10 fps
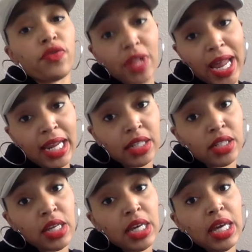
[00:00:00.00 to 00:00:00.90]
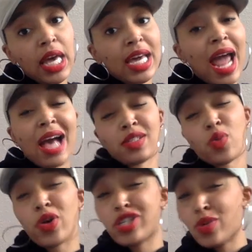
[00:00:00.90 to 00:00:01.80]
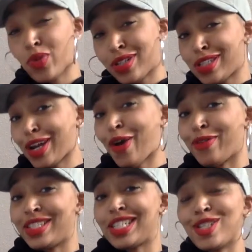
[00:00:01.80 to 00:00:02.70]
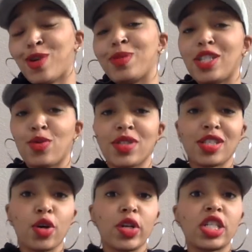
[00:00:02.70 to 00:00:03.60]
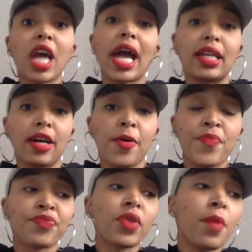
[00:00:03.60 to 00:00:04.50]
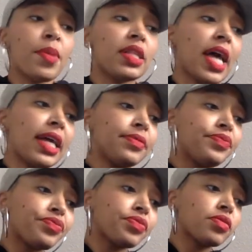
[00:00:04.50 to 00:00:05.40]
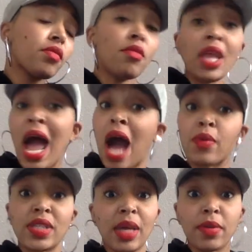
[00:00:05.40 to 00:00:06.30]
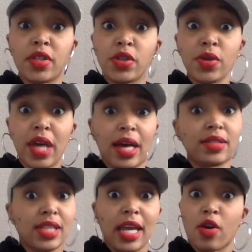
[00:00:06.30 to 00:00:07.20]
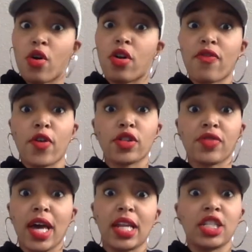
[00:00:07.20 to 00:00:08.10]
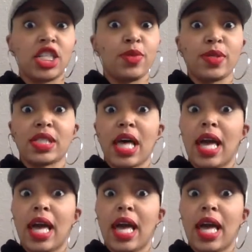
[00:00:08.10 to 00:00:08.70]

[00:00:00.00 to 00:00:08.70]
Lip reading: flight. And I asked her where she wanted to go, and she told me she wants to go to China. But, I was able to do that, take her on her first flight, and she was,